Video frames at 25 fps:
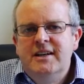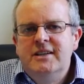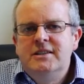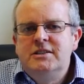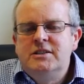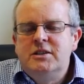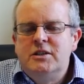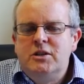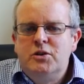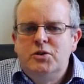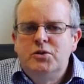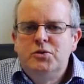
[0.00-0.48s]

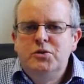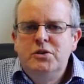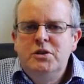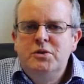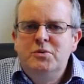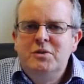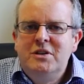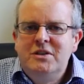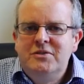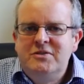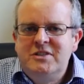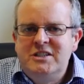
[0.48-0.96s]
So all
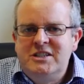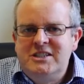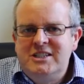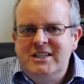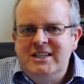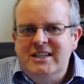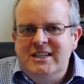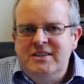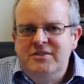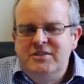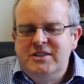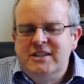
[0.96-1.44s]
you will have
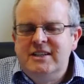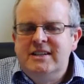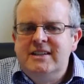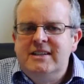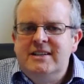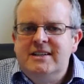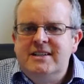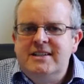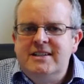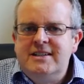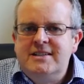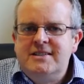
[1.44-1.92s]
achieved
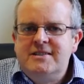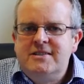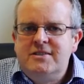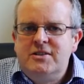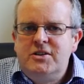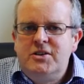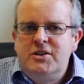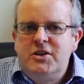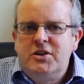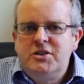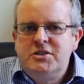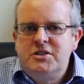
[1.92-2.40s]
is
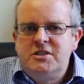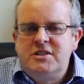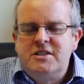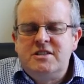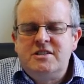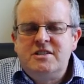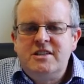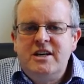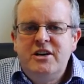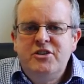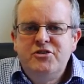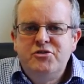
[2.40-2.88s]
cost
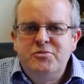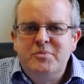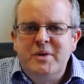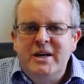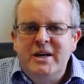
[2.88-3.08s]
yourself